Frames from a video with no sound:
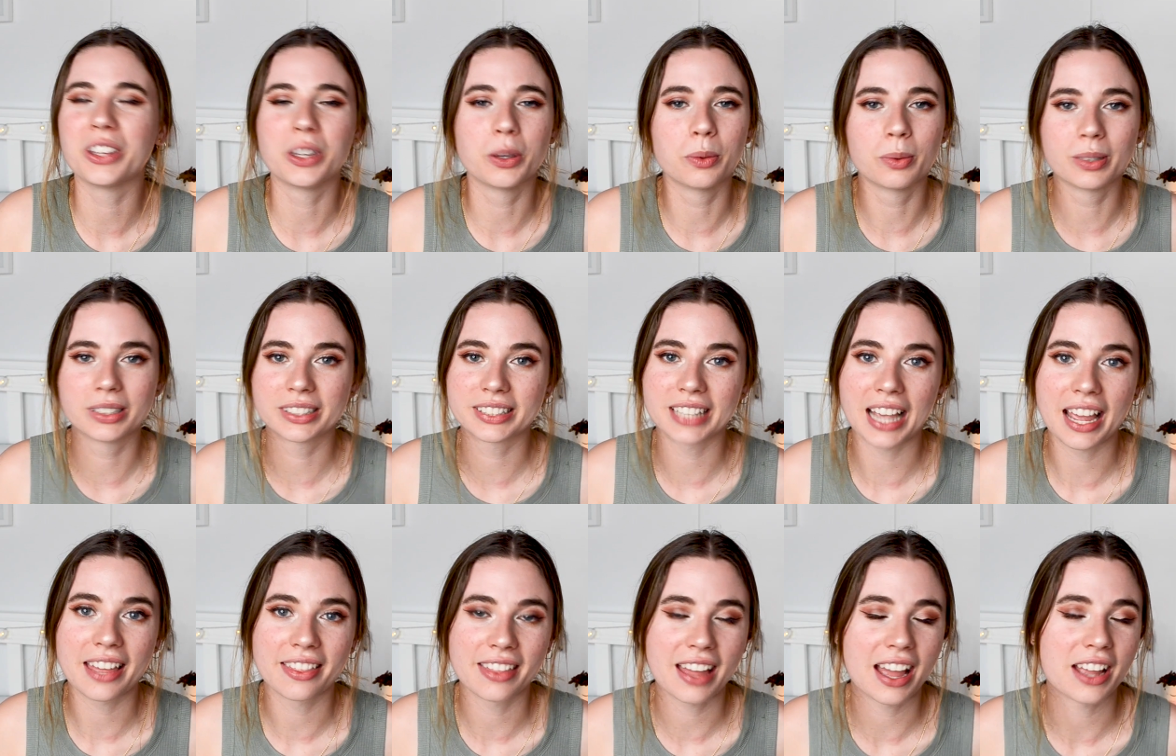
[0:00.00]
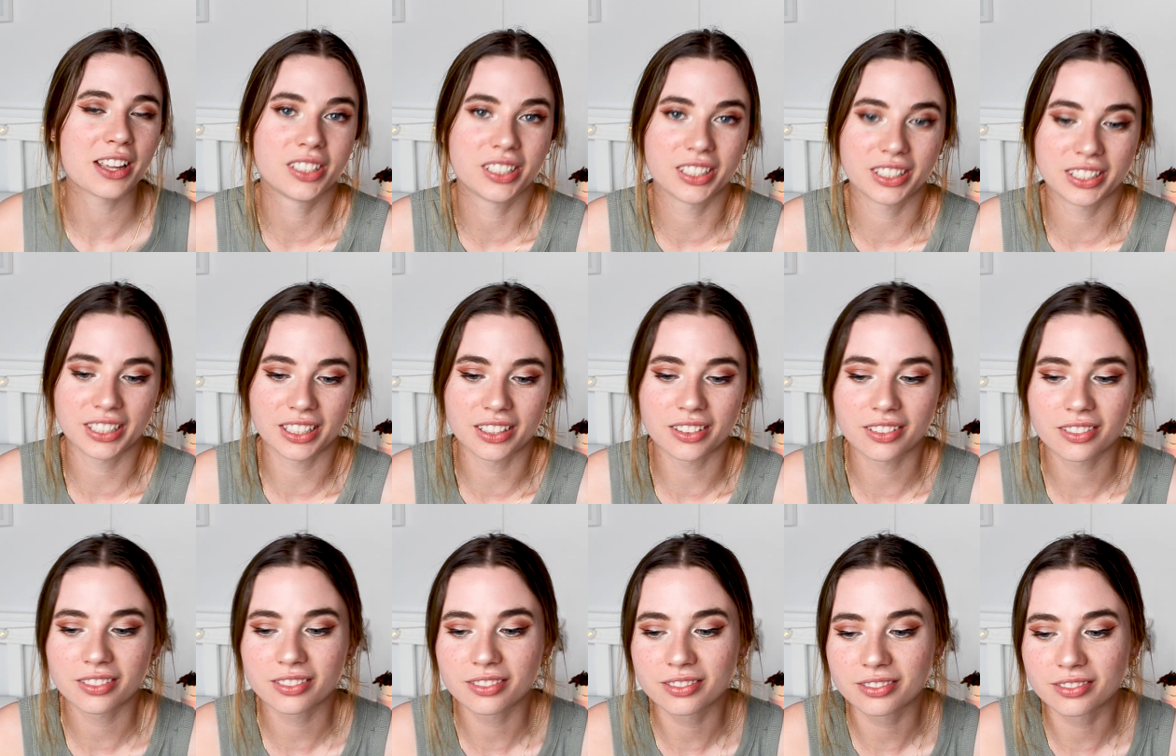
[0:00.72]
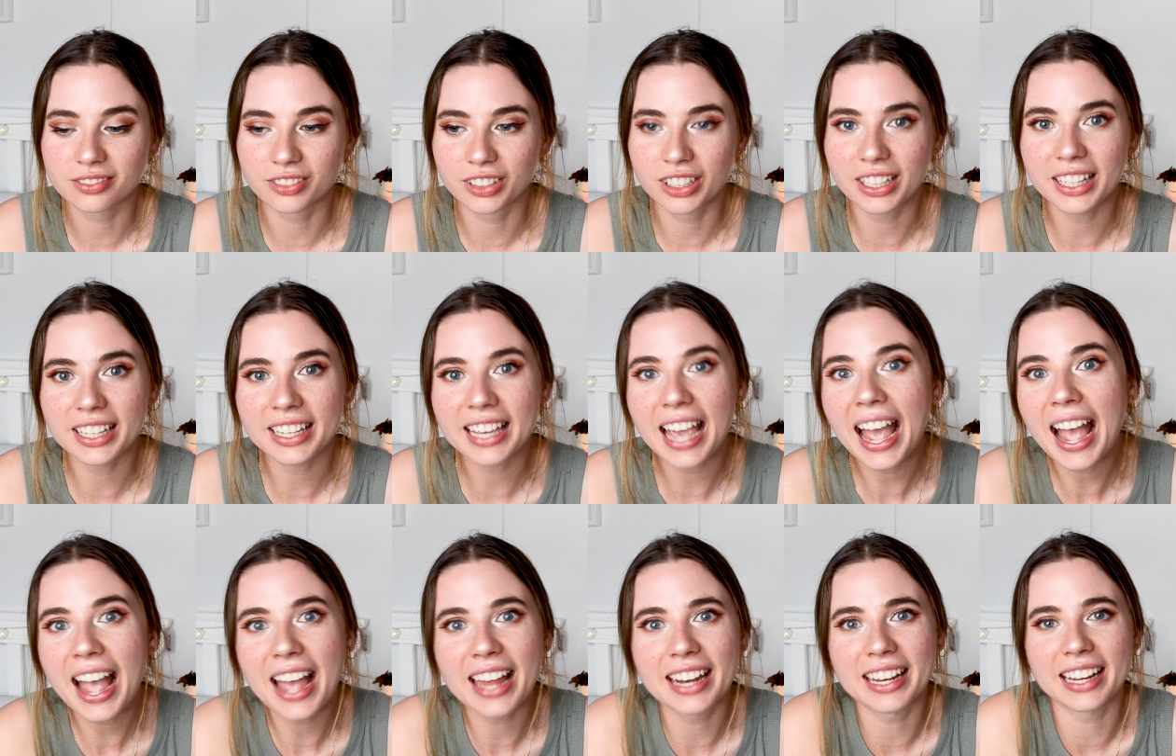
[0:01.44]
you would say that you didn't really
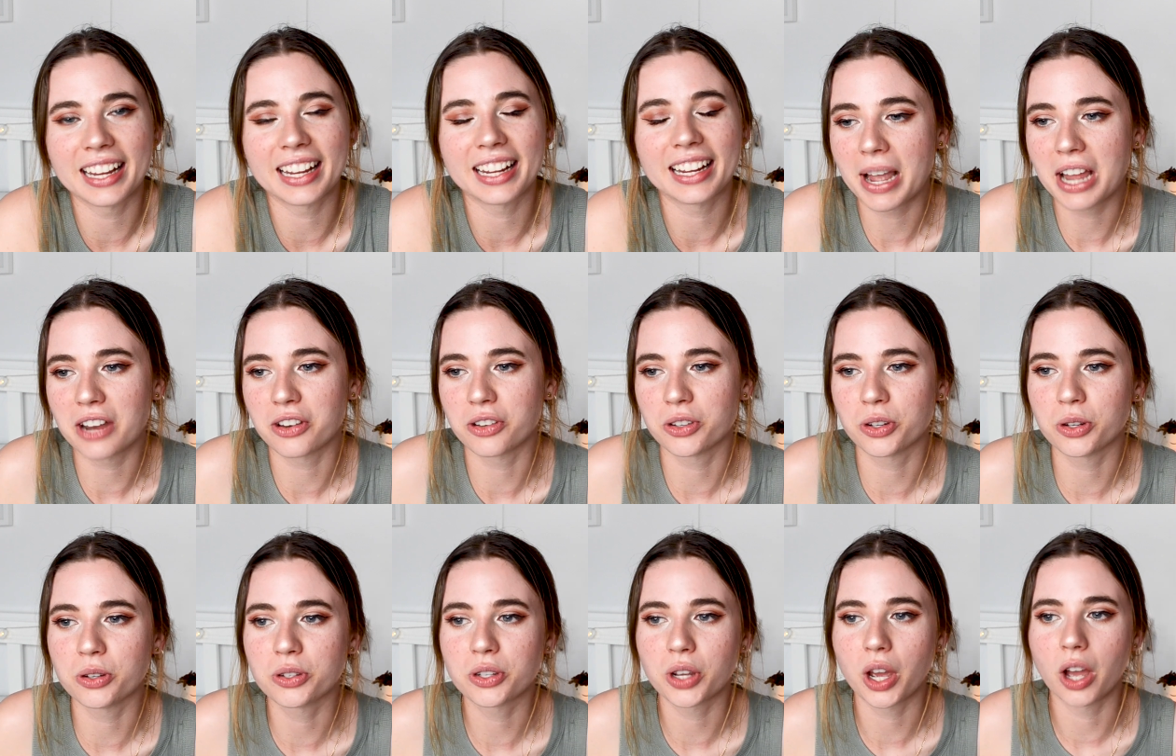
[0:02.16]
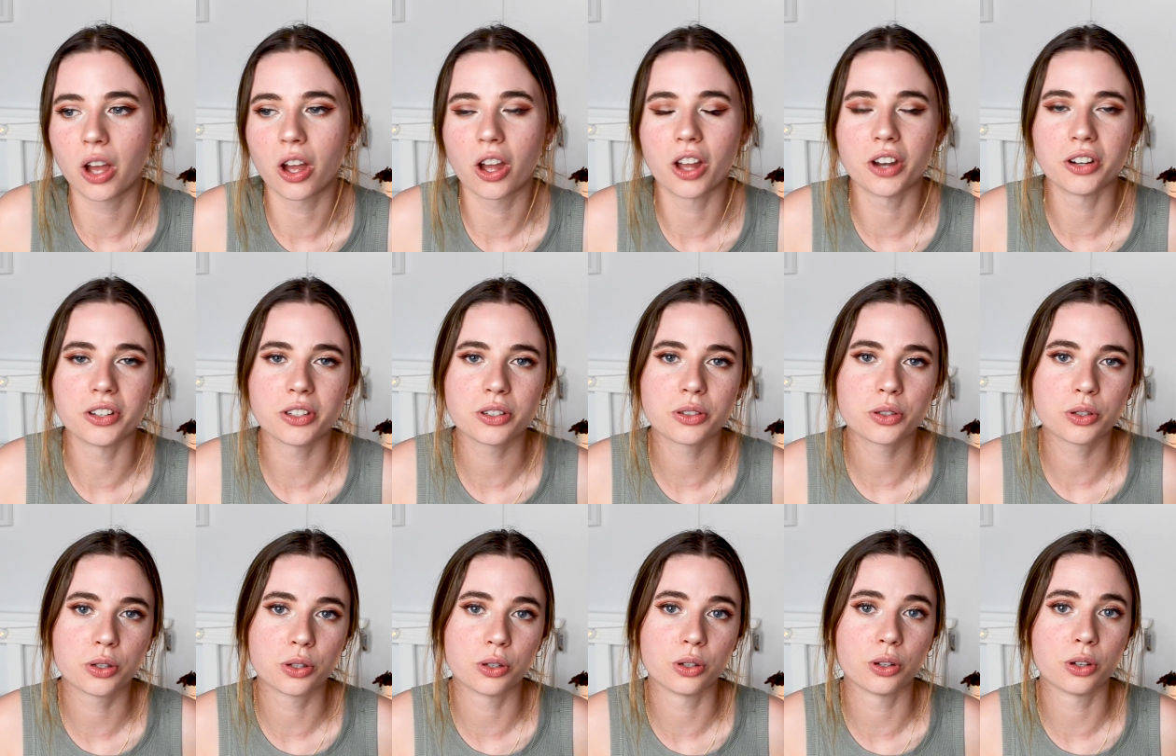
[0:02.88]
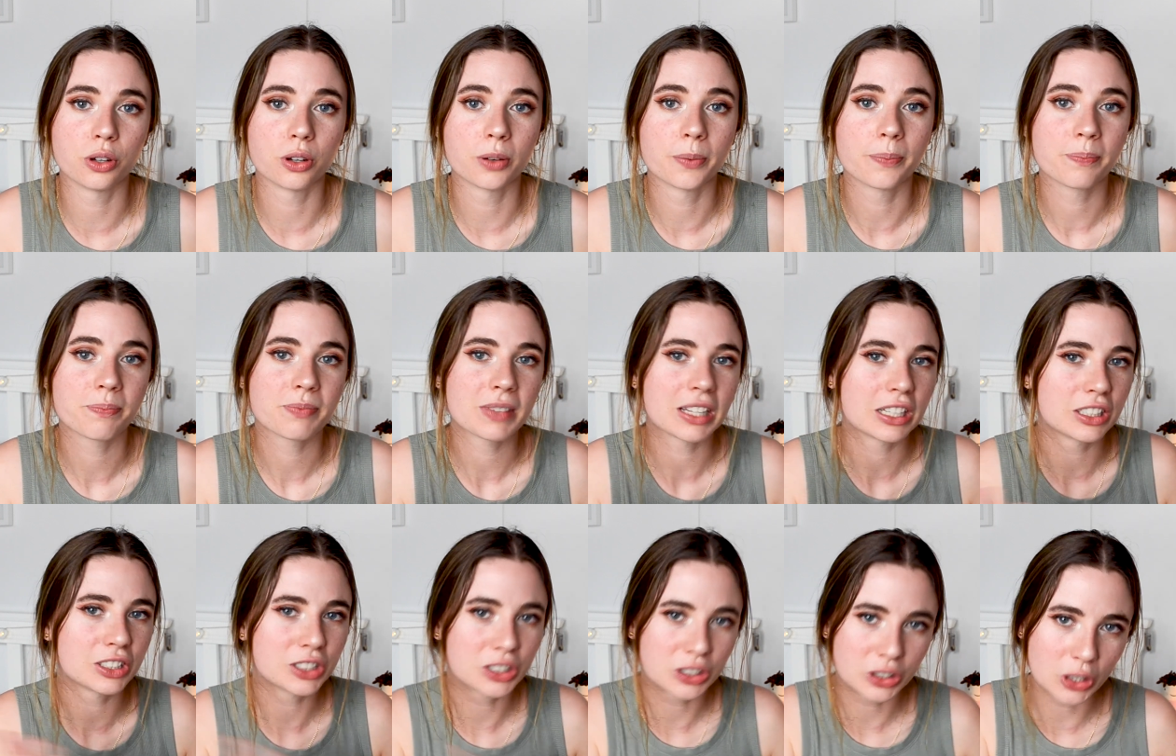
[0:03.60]
get any and you turned to
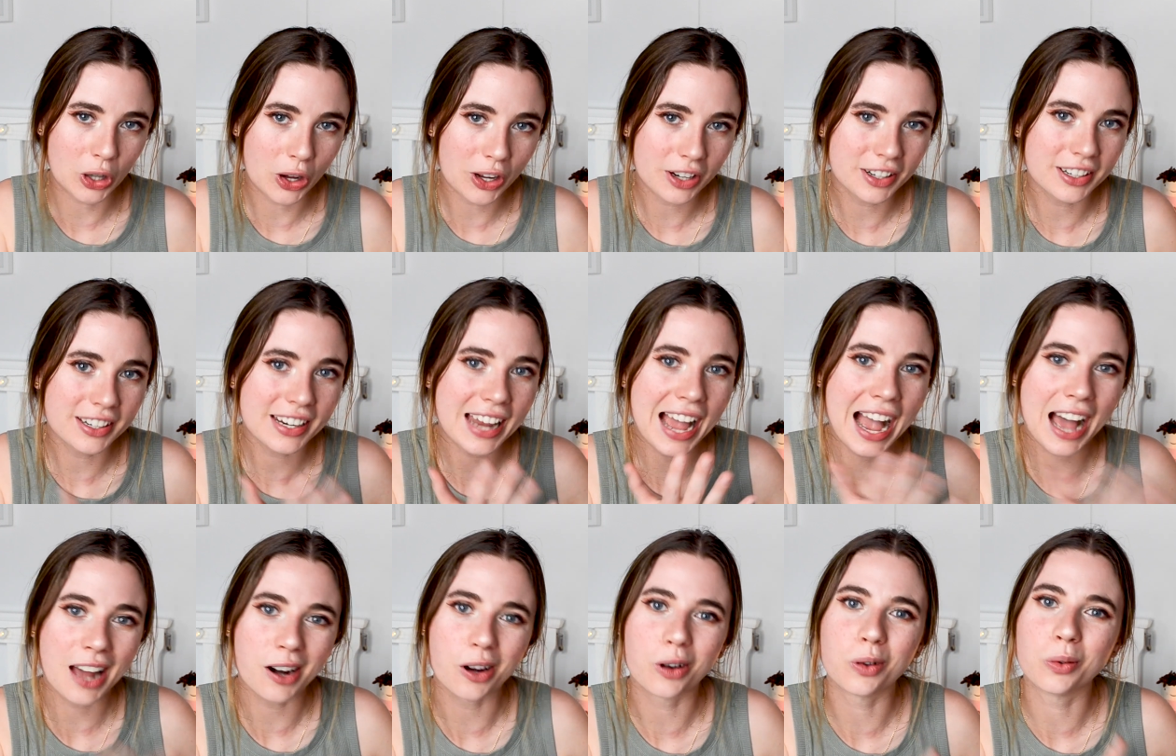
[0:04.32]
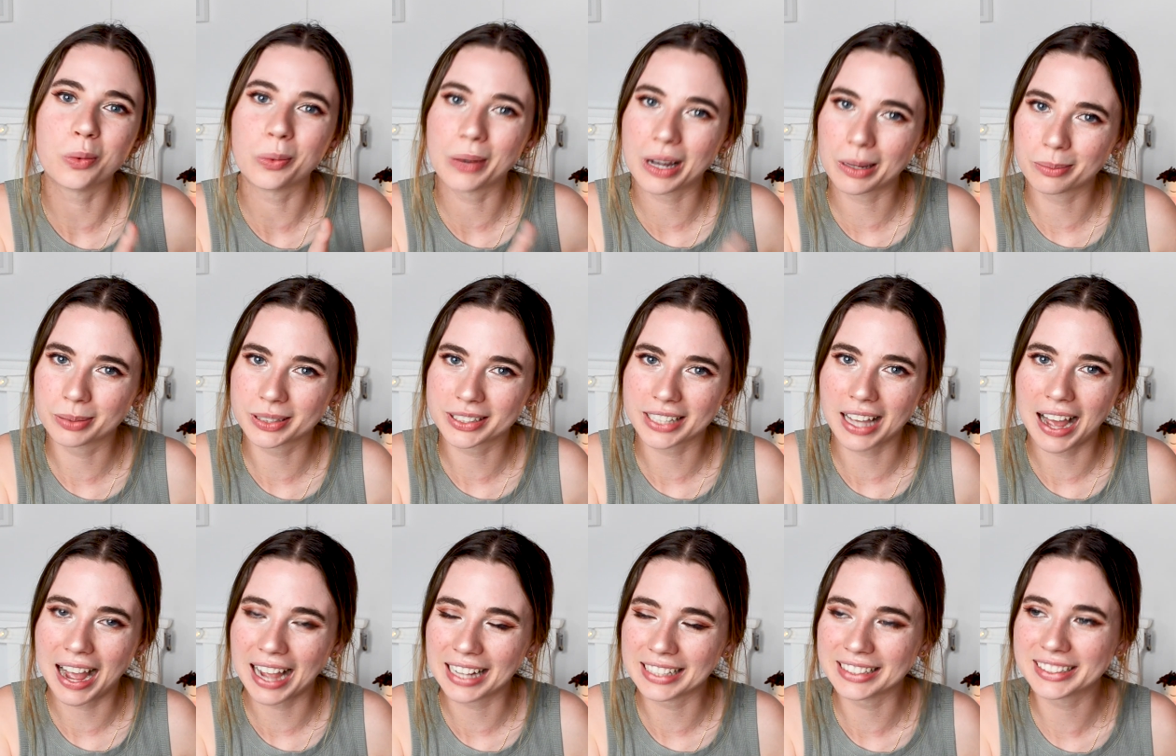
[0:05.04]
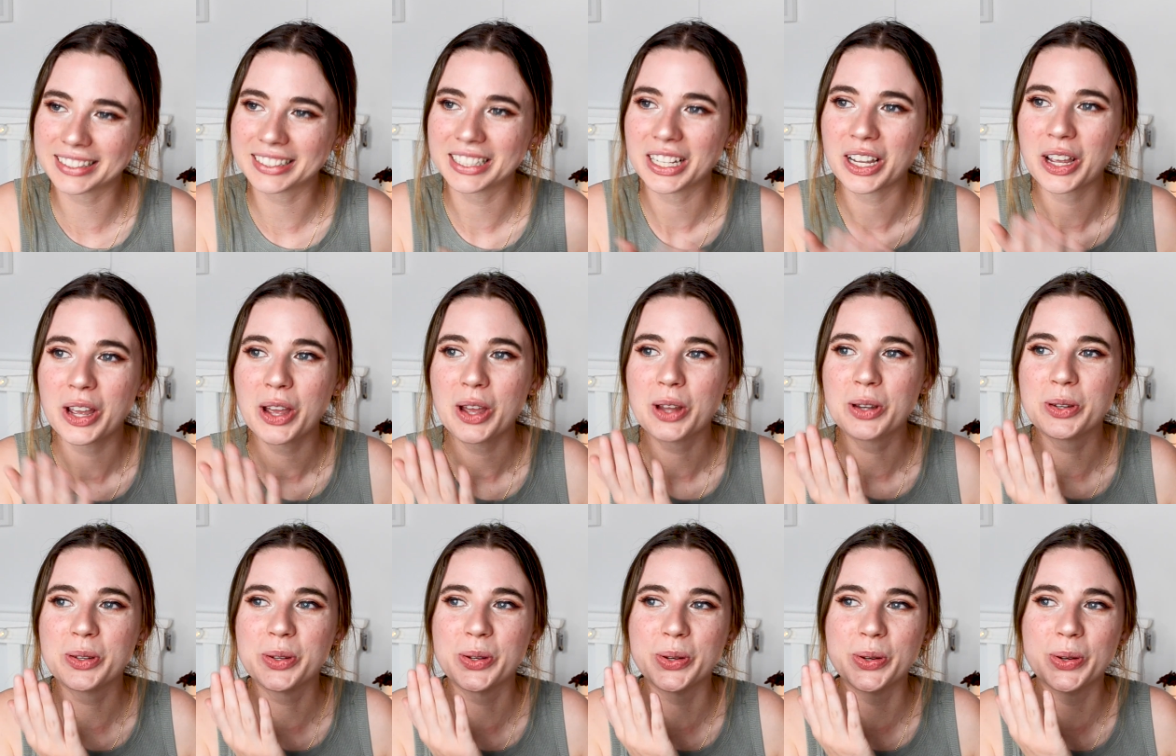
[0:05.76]
certain adult websites
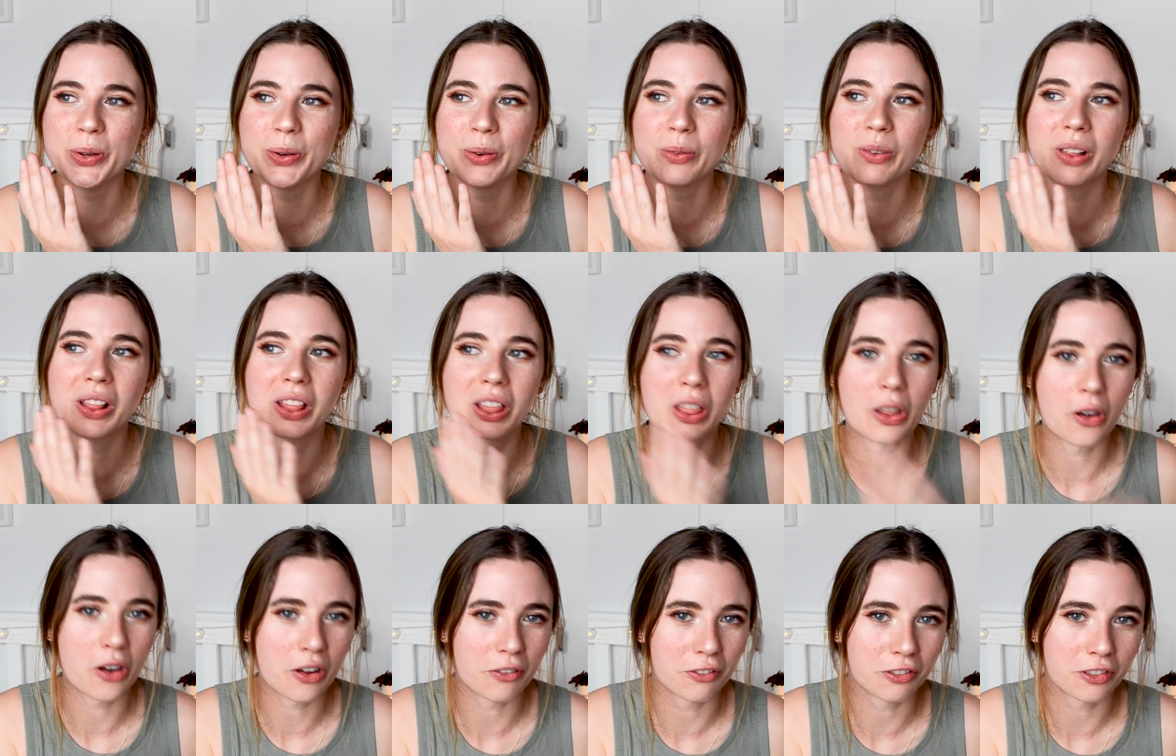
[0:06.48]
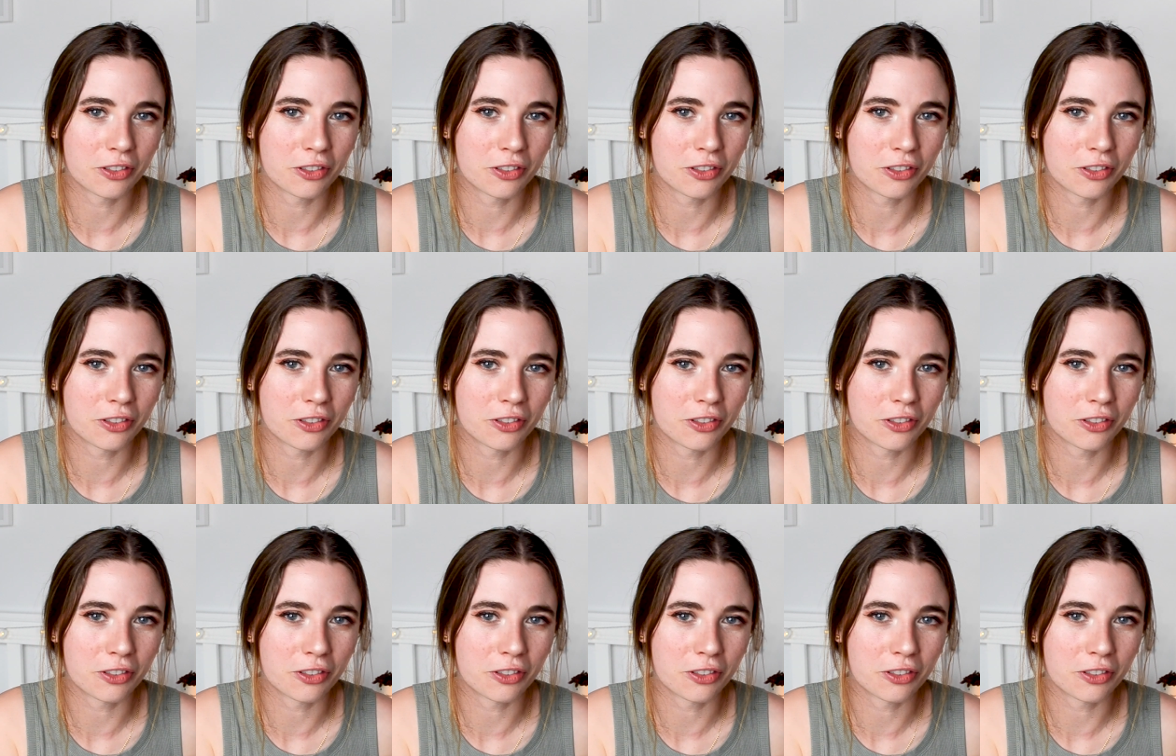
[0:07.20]
to learn